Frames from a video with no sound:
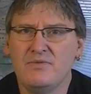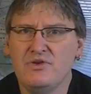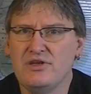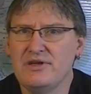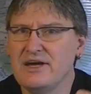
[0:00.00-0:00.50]

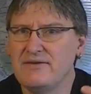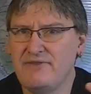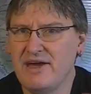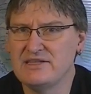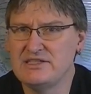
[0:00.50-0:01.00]
You can
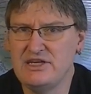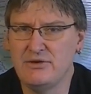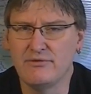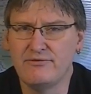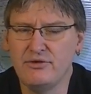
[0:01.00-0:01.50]
get
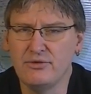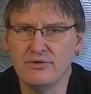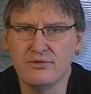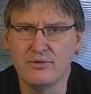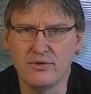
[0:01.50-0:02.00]
fantasy or
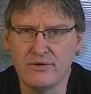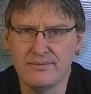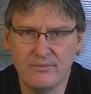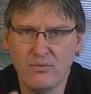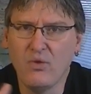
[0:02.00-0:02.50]
feudal
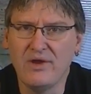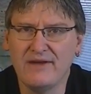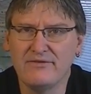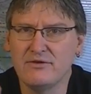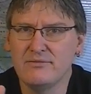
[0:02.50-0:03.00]
or
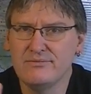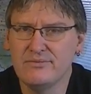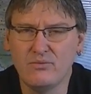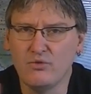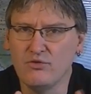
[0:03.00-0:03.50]
whatever,
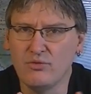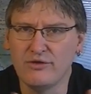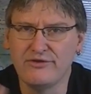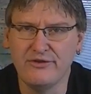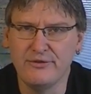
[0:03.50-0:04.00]
World
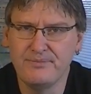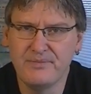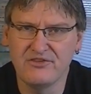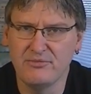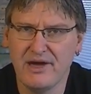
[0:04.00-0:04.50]
War II,
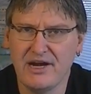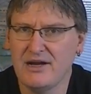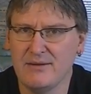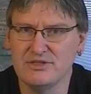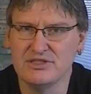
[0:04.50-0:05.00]
doesn't
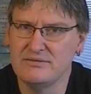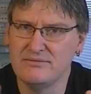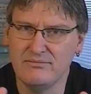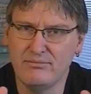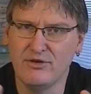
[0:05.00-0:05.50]
matter. I'm just
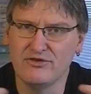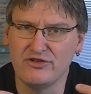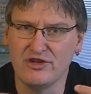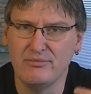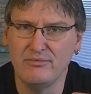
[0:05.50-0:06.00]

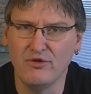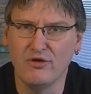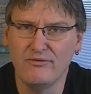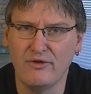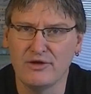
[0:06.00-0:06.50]
personally
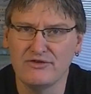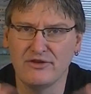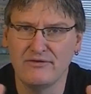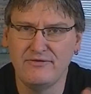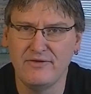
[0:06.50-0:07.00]
more focused
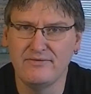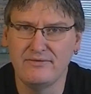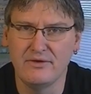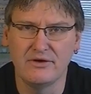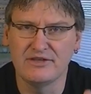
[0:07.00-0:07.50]
on
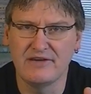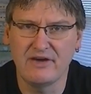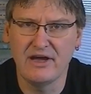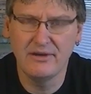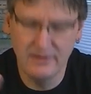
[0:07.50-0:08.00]

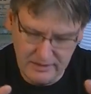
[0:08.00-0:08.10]
sci-fi.